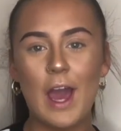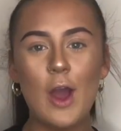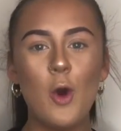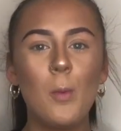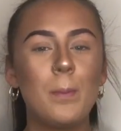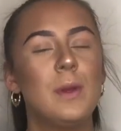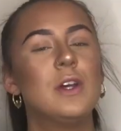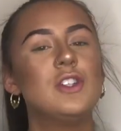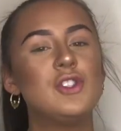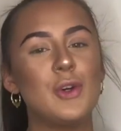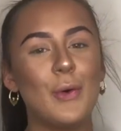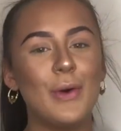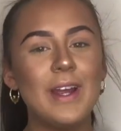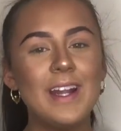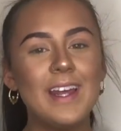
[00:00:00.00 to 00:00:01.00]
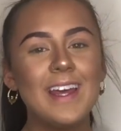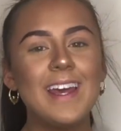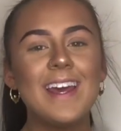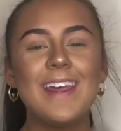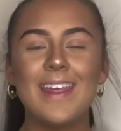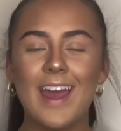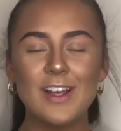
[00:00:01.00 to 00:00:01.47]
I hope you enjoyed.
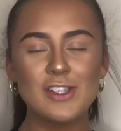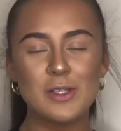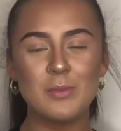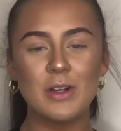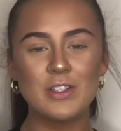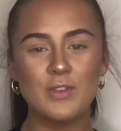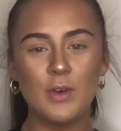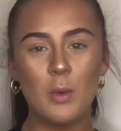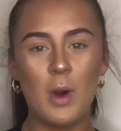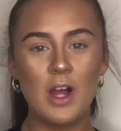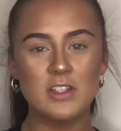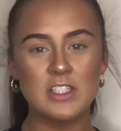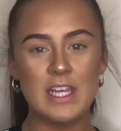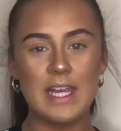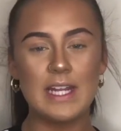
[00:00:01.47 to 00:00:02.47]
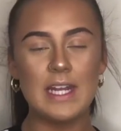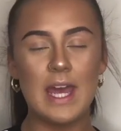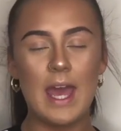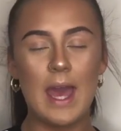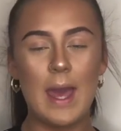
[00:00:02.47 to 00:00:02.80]
Thanks so much for watching.